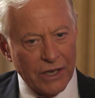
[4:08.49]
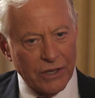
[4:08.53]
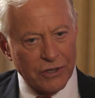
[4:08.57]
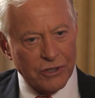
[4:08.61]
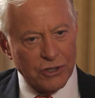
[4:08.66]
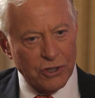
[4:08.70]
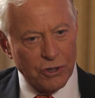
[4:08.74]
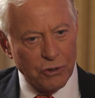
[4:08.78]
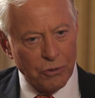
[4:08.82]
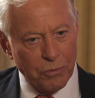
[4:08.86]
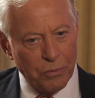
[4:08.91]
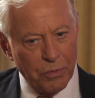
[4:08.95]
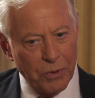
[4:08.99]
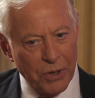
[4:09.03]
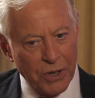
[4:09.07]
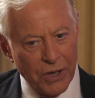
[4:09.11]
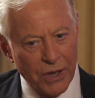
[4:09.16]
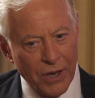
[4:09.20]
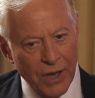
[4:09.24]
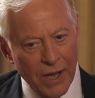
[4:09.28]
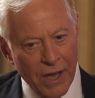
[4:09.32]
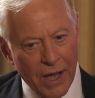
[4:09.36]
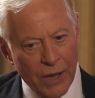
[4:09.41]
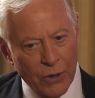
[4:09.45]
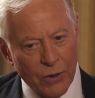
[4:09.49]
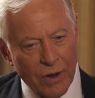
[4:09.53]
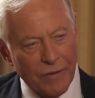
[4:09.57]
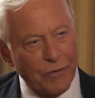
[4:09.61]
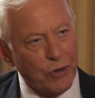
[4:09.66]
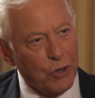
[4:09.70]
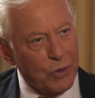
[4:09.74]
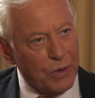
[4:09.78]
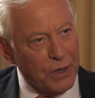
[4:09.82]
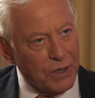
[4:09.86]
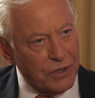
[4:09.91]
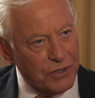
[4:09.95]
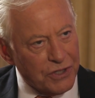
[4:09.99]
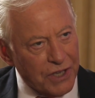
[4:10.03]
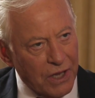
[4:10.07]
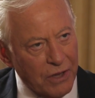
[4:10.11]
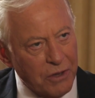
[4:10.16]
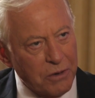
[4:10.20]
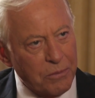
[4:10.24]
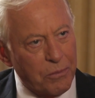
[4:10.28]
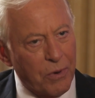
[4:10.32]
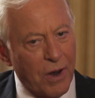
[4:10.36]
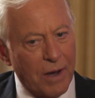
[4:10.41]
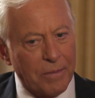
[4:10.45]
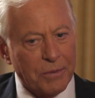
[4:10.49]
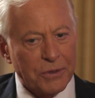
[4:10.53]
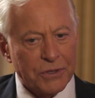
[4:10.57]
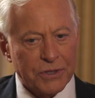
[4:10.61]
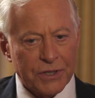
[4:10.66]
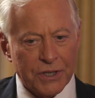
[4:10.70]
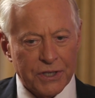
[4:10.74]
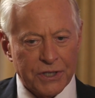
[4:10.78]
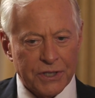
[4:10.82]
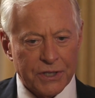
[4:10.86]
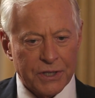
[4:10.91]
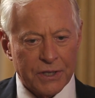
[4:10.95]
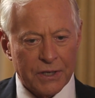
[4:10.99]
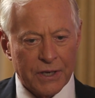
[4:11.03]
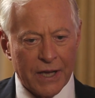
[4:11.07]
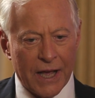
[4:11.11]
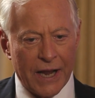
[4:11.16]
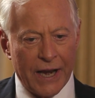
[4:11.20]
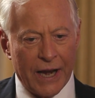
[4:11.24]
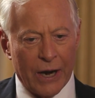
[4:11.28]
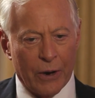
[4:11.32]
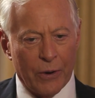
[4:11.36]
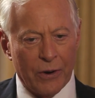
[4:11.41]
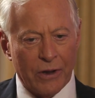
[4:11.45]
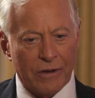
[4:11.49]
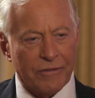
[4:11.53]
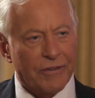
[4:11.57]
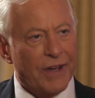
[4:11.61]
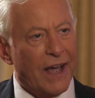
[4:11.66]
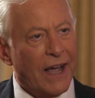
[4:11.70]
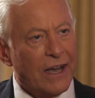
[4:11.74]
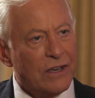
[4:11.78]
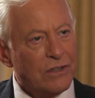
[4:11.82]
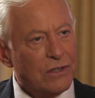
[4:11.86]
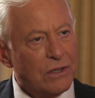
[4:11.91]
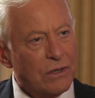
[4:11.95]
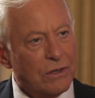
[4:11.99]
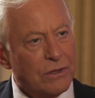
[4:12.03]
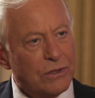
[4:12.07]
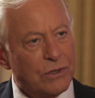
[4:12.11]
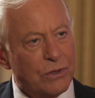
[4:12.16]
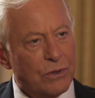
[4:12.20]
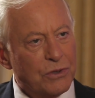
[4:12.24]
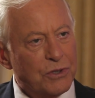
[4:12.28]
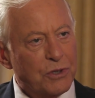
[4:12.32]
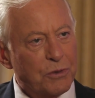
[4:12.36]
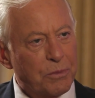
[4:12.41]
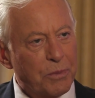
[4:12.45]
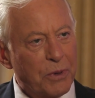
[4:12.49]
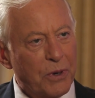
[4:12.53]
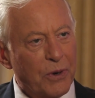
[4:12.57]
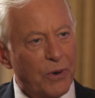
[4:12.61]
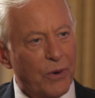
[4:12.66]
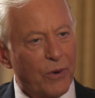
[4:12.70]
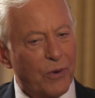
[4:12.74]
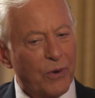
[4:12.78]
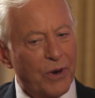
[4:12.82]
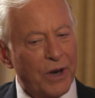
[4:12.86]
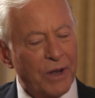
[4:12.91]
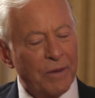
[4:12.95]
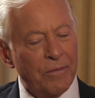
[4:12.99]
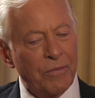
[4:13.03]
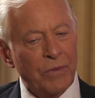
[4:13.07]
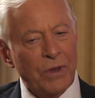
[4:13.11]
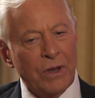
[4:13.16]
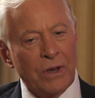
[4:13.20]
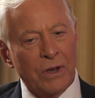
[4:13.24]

It's to have a unique selling proposition, an area of excellence or superiority.